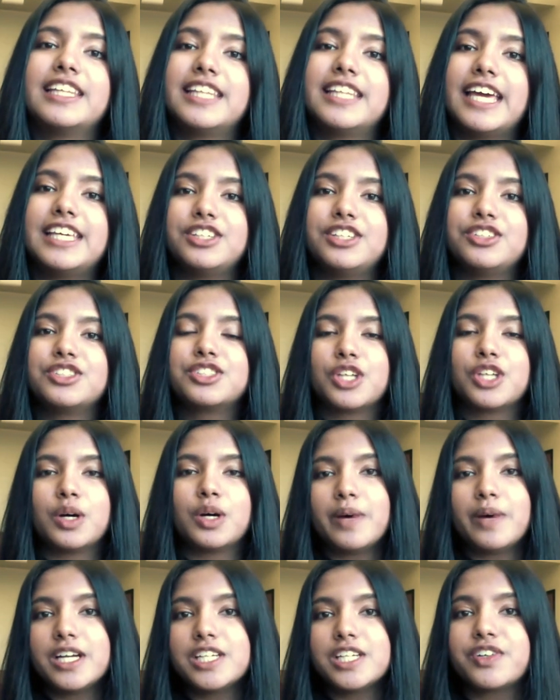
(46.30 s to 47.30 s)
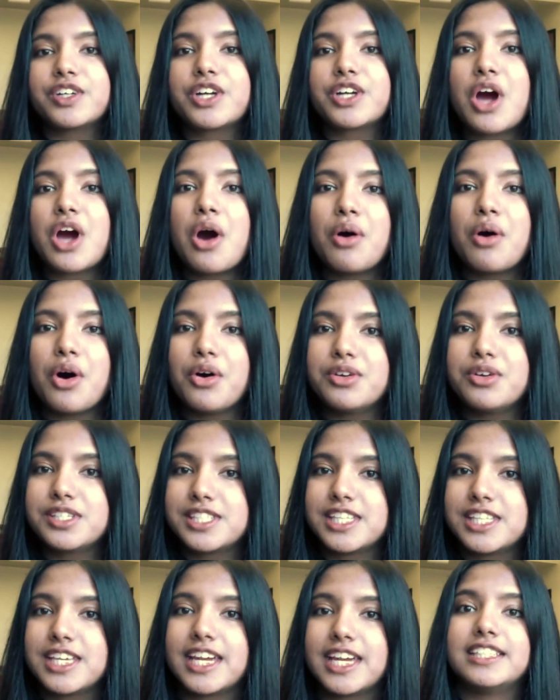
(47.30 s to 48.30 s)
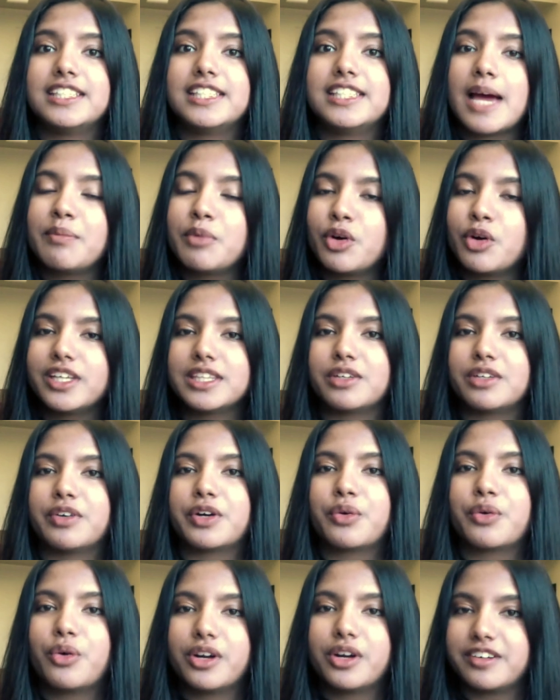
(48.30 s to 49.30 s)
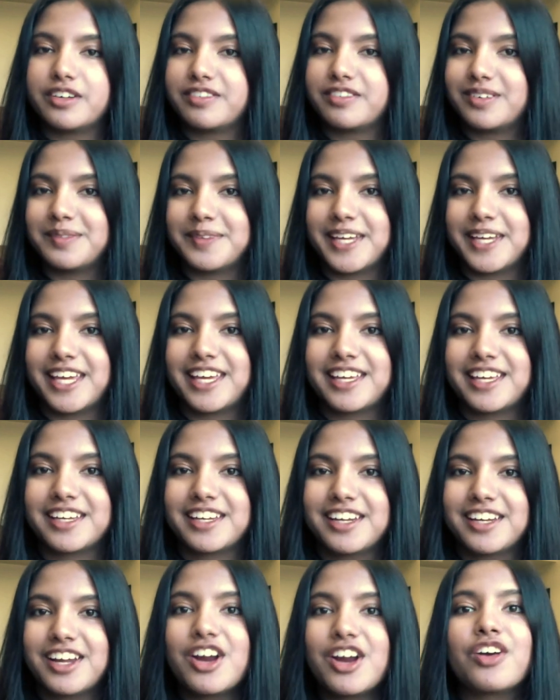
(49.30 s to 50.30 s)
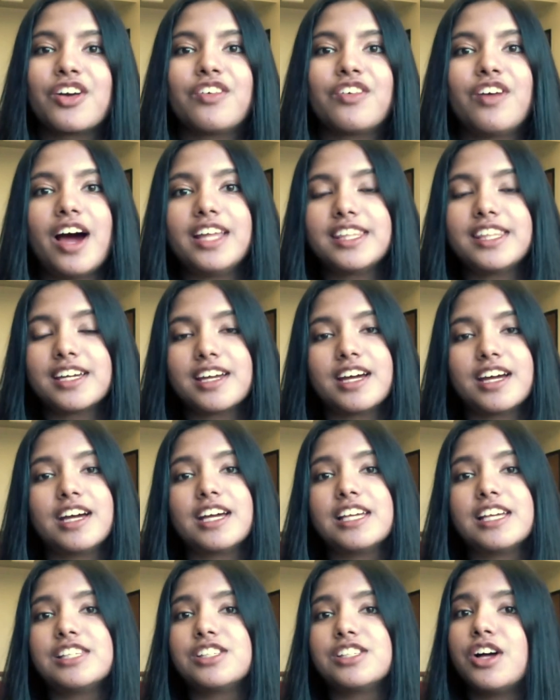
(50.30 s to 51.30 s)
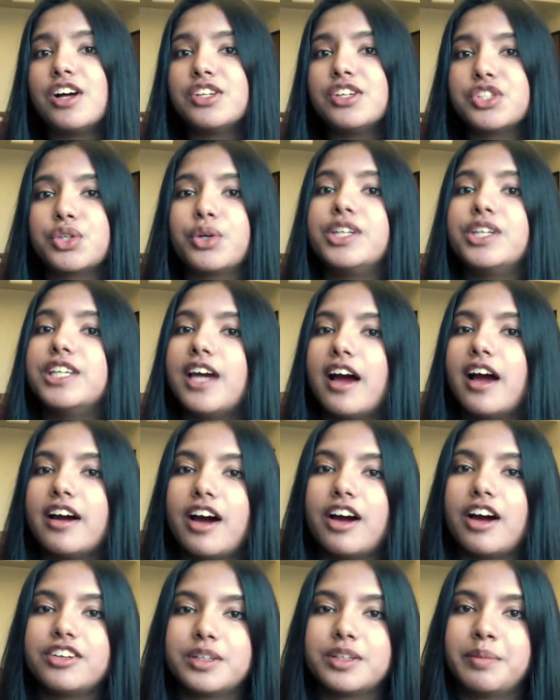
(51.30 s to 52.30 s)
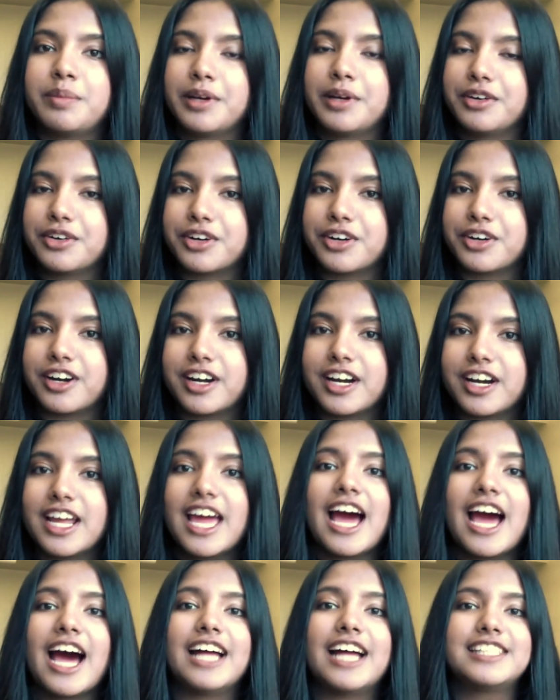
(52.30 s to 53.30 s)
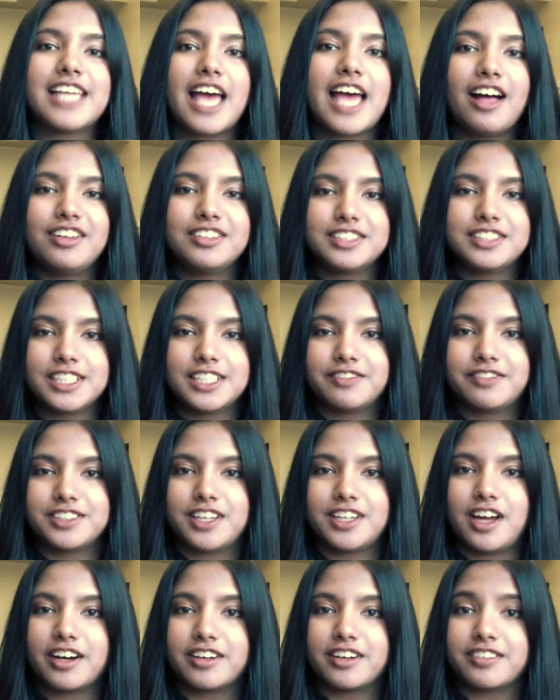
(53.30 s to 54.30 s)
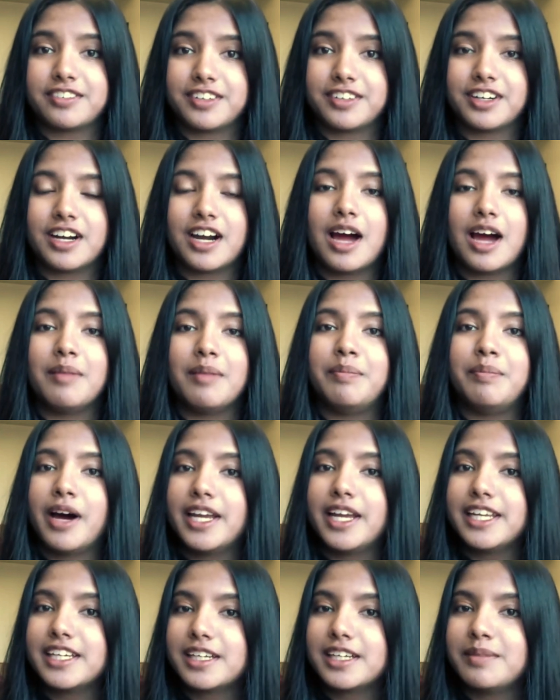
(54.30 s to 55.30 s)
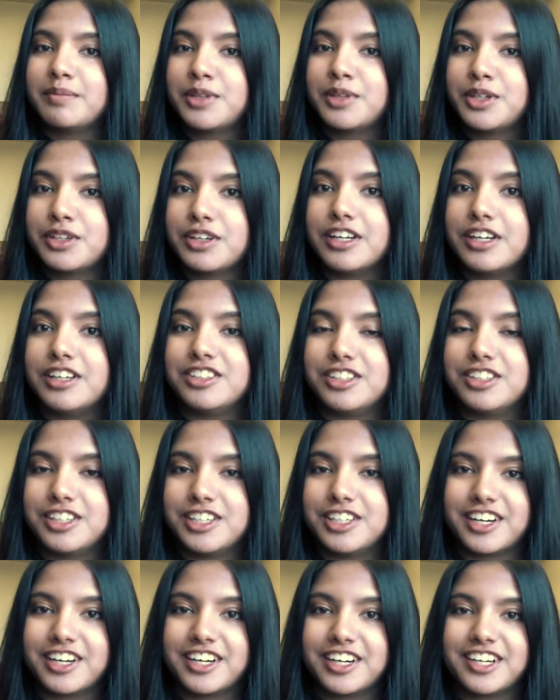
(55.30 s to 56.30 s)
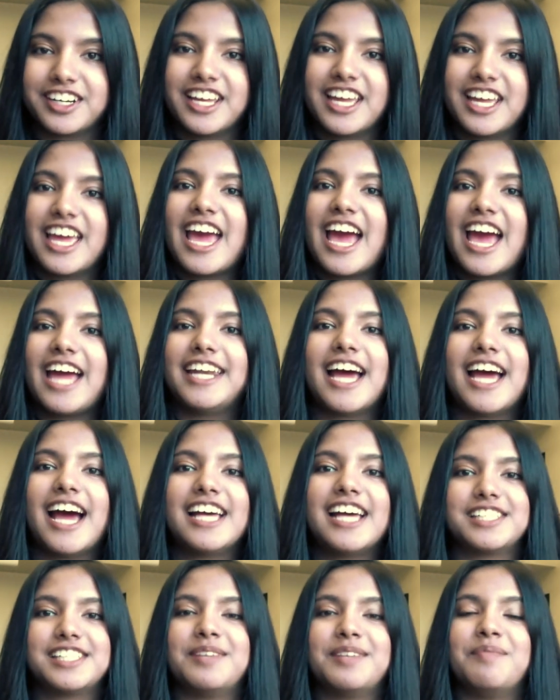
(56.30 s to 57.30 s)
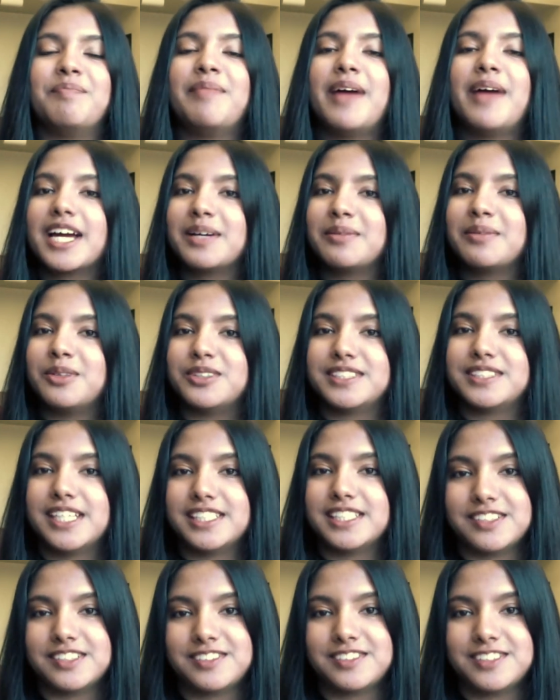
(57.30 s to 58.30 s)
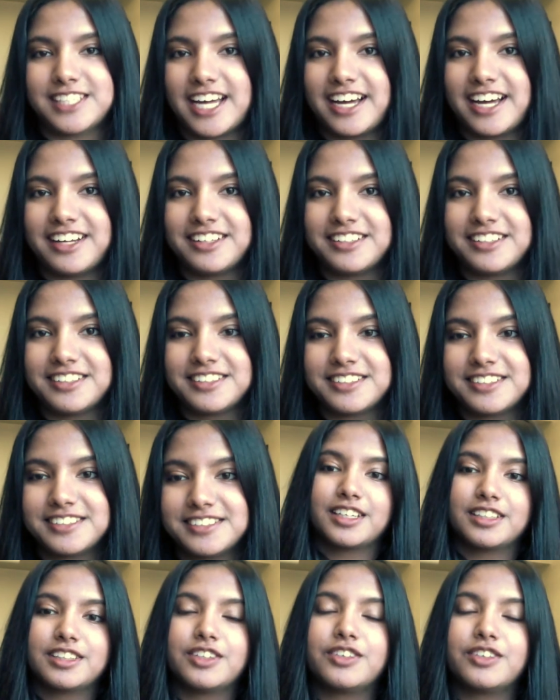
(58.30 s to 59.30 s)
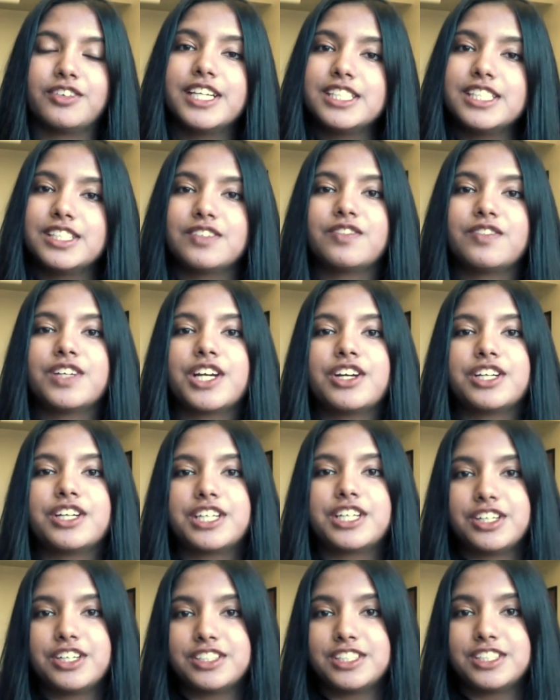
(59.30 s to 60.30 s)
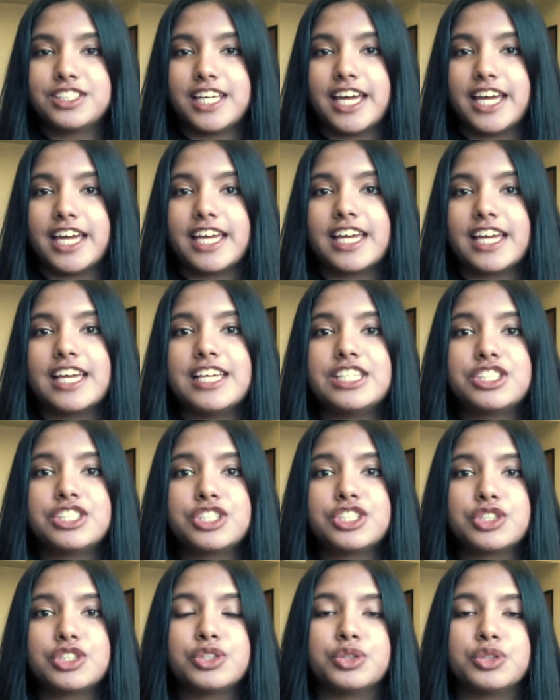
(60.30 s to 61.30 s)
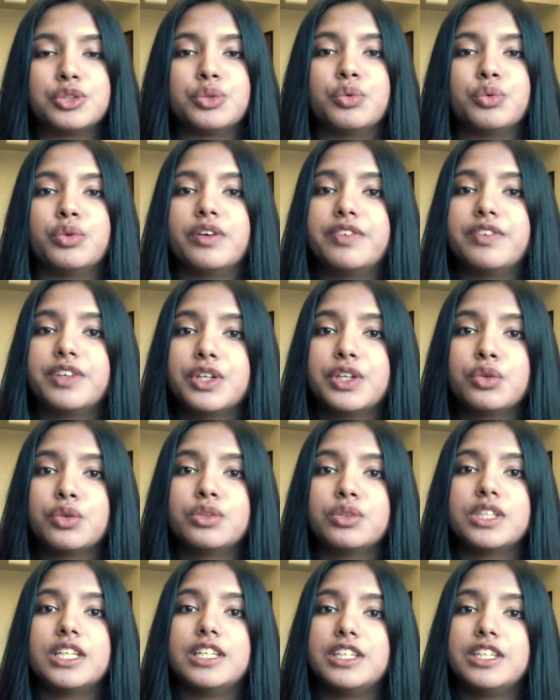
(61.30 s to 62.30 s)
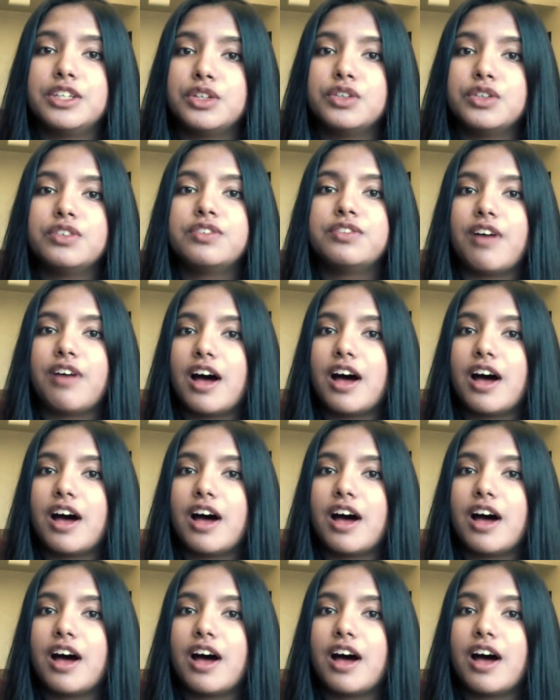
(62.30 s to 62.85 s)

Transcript: Thank you so much for co-hosting and demoing the recorder for me. Radhika is also a young entrepreneur, a talented photographer, a budding computer engineer, and has an impeccable sense of style. The reason we are here today is to review the new